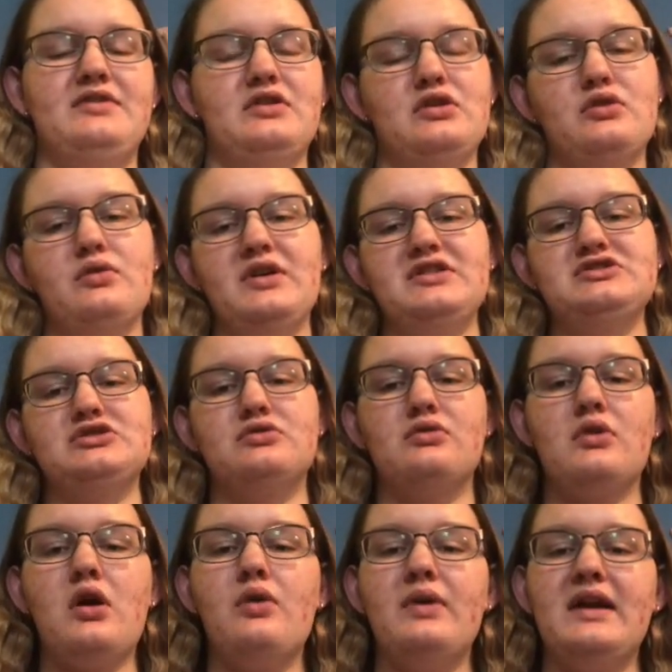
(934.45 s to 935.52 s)
They're going to
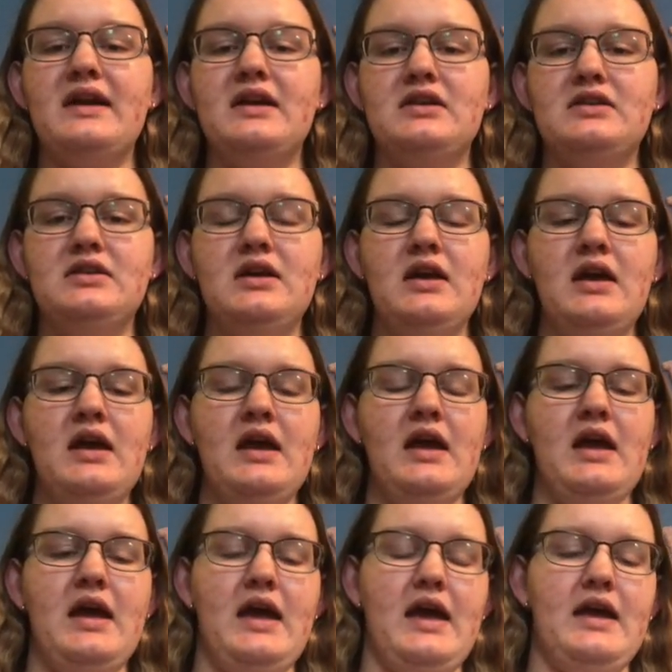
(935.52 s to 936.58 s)
grow in,
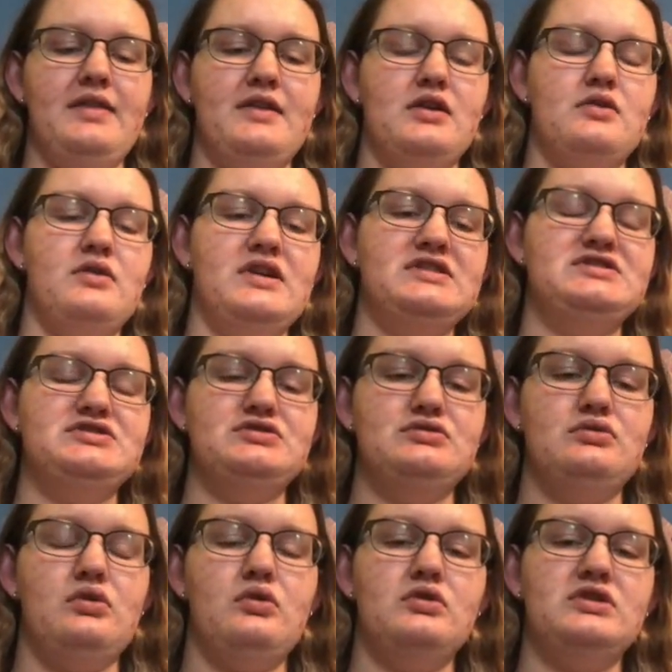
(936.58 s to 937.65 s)
and they're going
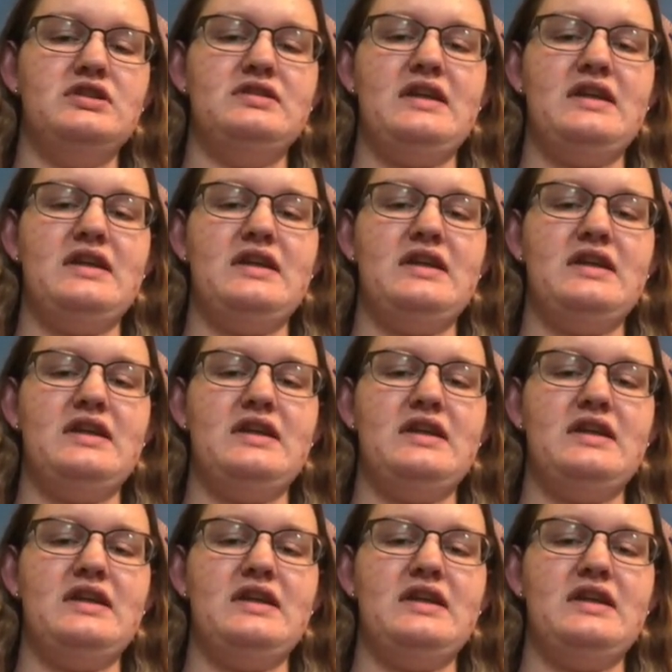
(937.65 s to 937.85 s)
to hold in